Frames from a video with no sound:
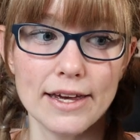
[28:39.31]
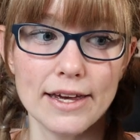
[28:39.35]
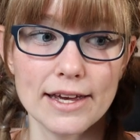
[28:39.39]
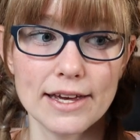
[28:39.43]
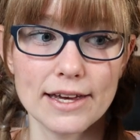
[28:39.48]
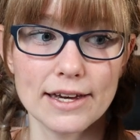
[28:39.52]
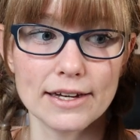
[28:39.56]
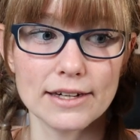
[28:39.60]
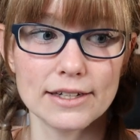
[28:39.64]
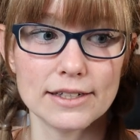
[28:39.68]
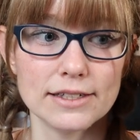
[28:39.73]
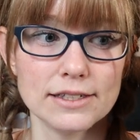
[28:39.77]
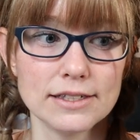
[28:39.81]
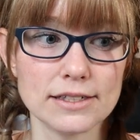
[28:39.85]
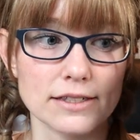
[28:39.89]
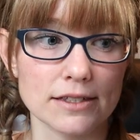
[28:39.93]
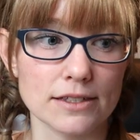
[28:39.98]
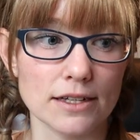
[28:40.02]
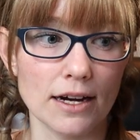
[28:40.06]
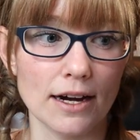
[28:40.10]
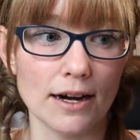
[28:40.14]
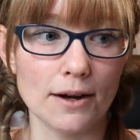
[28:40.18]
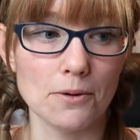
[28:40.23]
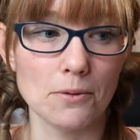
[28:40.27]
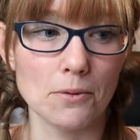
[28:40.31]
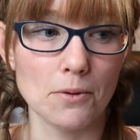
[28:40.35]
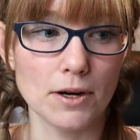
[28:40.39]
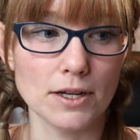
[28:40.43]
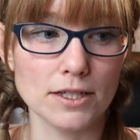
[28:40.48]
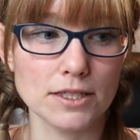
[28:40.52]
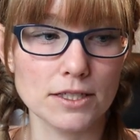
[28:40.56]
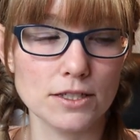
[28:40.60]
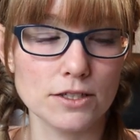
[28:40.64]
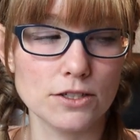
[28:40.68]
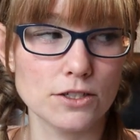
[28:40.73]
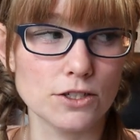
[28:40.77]
And I
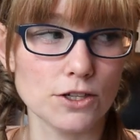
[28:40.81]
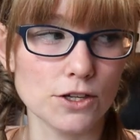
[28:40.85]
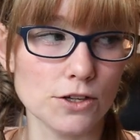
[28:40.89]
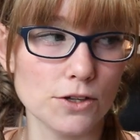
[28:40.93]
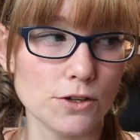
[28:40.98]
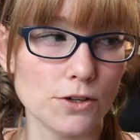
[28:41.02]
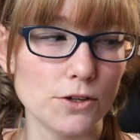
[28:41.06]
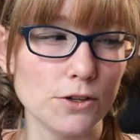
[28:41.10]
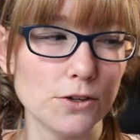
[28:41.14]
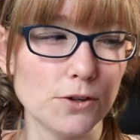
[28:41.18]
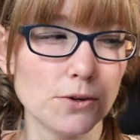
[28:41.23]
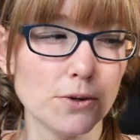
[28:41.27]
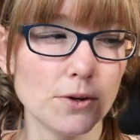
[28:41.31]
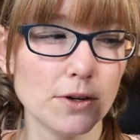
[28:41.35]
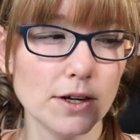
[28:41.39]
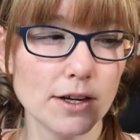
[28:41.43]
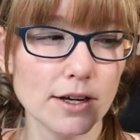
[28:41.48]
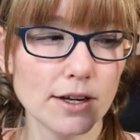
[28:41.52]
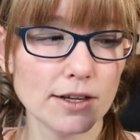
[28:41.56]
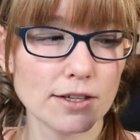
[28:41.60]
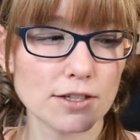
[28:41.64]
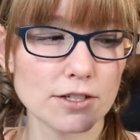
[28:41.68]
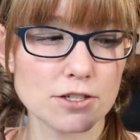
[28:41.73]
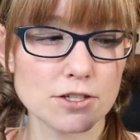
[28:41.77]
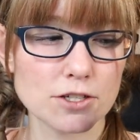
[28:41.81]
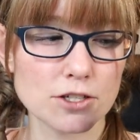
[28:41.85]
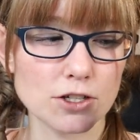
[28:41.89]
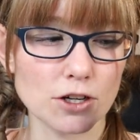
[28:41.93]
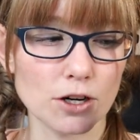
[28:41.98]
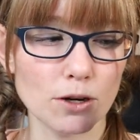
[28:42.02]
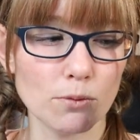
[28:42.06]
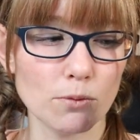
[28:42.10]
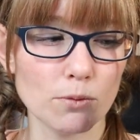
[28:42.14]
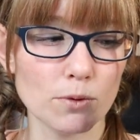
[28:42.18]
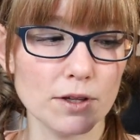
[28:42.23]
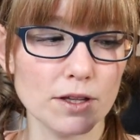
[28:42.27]
want to
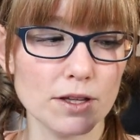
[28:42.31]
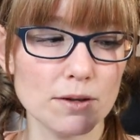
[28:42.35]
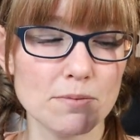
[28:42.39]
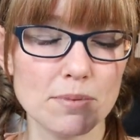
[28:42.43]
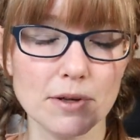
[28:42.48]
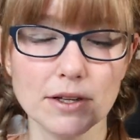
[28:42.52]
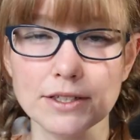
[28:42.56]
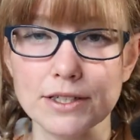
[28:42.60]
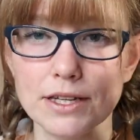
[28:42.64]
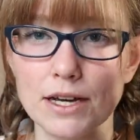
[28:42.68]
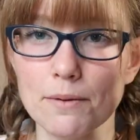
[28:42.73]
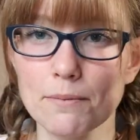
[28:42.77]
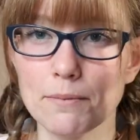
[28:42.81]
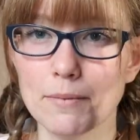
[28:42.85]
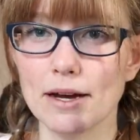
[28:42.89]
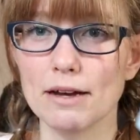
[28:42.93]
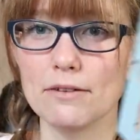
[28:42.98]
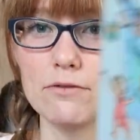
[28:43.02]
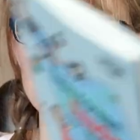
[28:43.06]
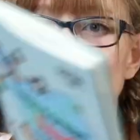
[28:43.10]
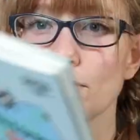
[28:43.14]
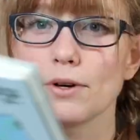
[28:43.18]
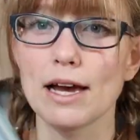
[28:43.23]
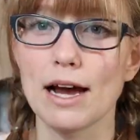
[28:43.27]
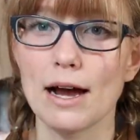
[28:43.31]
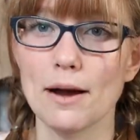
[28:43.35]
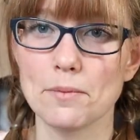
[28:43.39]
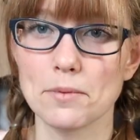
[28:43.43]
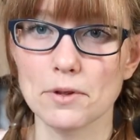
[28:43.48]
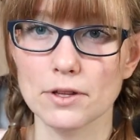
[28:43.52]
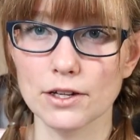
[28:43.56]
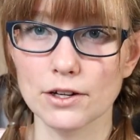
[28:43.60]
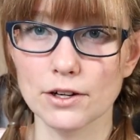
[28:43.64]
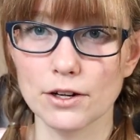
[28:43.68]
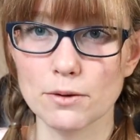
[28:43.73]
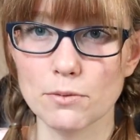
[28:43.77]
start really building up my
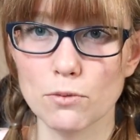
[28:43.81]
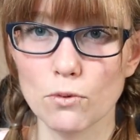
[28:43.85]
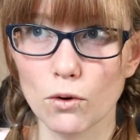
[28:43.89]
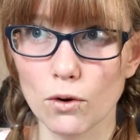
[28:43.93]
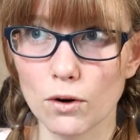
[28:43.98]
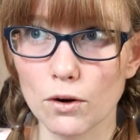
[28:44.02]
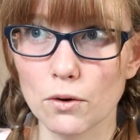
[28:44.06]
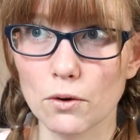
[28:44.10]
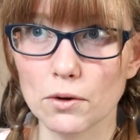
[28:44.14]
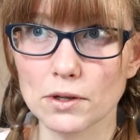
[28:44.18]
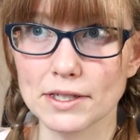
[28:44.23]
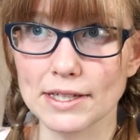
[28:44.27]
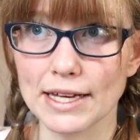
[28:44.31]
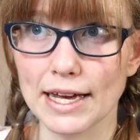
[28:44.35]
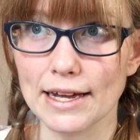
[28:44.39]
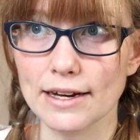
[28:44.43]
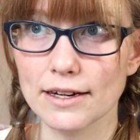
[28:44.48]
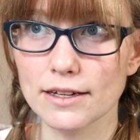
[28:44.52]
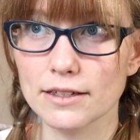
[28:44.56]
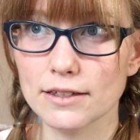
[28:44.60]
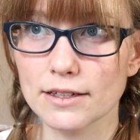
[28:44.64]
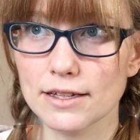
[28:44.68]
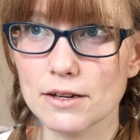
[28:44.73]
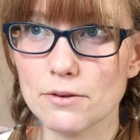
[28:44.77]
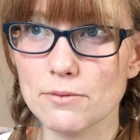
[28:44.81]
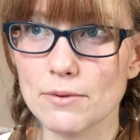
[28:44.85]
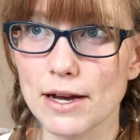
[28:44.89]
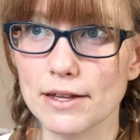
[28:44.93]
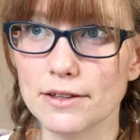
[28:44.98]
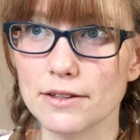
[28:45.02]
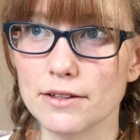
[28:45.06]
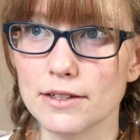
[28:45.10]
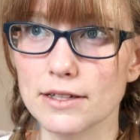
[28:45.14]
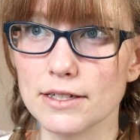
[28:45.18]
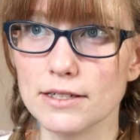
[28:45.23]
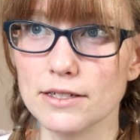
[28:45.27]
vocabulary more organically
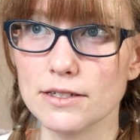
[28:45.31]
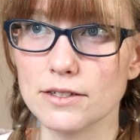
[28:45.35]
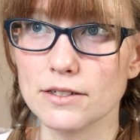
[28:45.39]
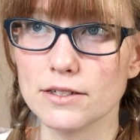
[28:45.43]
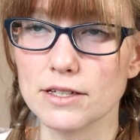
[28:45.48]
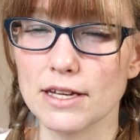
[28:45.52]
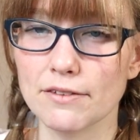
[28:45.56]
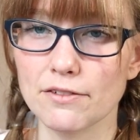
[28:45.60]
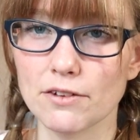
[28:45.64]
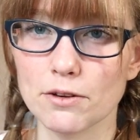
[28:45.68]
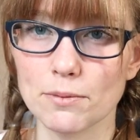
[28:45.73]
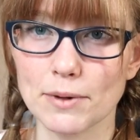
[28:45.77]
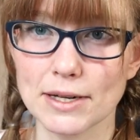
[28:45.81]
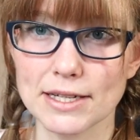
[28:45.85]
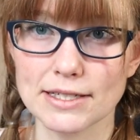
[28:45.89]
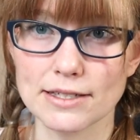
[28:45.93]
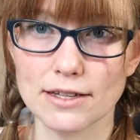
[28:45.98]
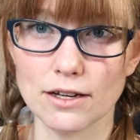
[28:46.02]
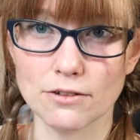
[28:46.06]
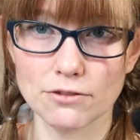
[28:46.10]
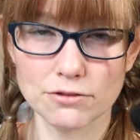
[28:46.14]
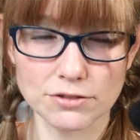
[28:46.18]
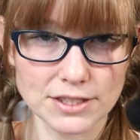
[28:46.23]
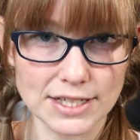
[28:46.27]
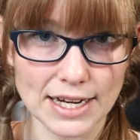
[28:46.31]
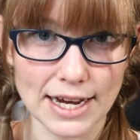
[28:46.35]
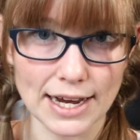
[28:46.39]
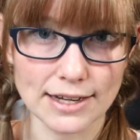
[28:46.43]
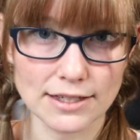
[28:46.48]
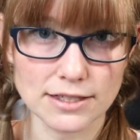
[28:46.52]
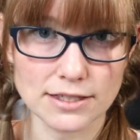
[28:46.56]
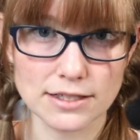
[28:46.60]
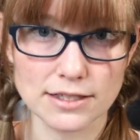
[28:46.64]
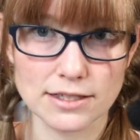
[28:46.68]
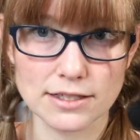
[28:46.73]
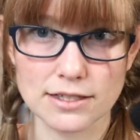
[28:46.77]
rather than giving myself
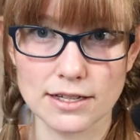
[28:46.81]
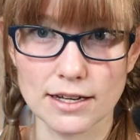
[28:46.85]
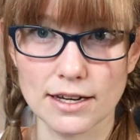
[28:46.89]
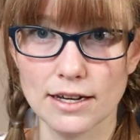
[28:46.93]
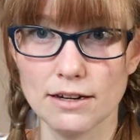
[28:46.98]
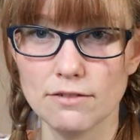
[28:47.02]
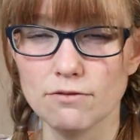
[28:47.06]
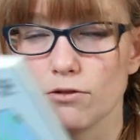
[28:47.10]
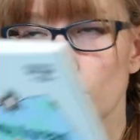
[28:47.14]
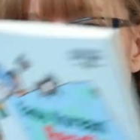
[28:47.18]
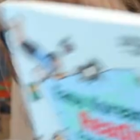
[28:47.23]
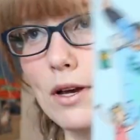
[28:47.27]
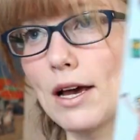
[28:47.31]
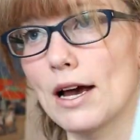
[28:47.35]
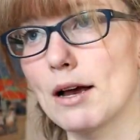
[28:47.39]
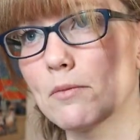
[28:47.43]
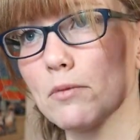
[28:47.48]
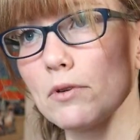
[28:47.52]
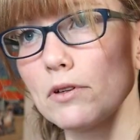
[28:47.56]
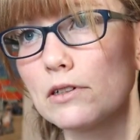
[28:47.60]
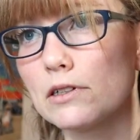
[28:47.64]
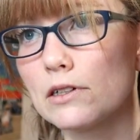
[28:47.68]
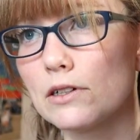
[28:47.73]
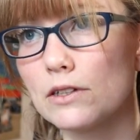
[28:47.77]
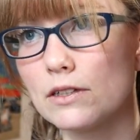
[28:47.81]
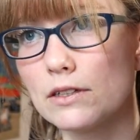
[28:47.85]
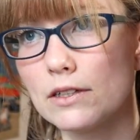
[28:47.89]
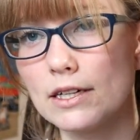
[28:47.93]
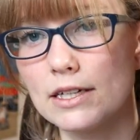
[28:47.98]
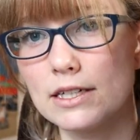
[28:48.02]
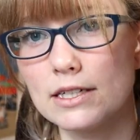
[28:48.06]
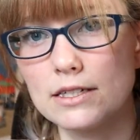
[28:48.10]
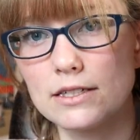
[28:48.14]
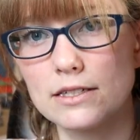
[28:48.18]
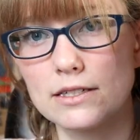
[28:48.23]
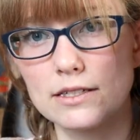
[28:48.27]
tests and vocabulary
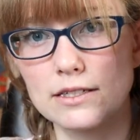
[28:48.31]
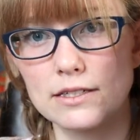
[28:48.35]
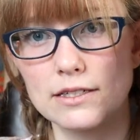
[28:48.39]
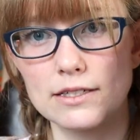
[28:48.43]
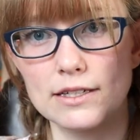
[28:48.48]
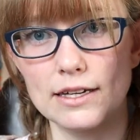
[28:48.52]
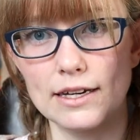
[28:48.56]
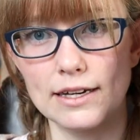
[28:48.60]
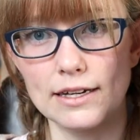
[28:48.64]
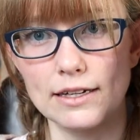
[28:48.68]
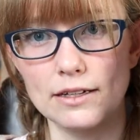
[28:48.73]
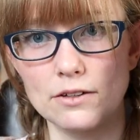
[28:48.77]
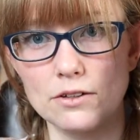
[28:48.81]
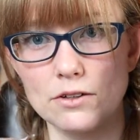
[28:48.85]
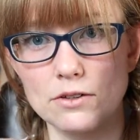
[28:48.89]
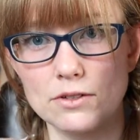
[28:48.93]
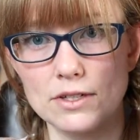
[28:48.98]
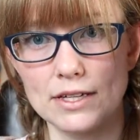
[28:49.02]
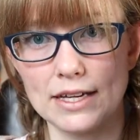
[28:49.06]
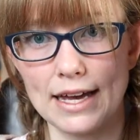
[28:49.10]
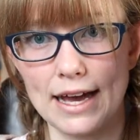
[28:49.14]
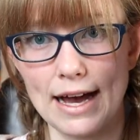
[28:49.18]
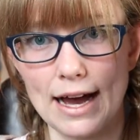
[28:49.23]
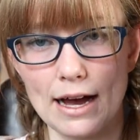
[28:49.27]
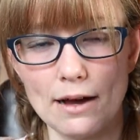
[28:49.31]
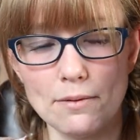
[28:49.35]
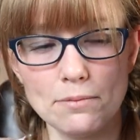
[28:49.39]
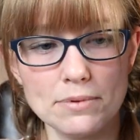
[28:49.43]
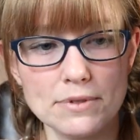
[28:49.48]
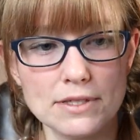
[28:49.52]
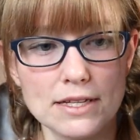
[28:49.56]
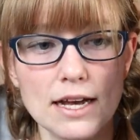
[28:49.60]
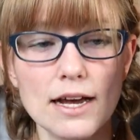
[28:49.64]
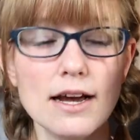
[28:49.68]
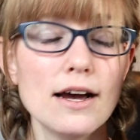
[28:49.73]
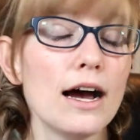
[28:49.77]
lists and using
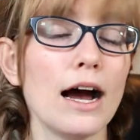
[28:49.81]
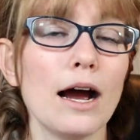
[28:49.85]
apps.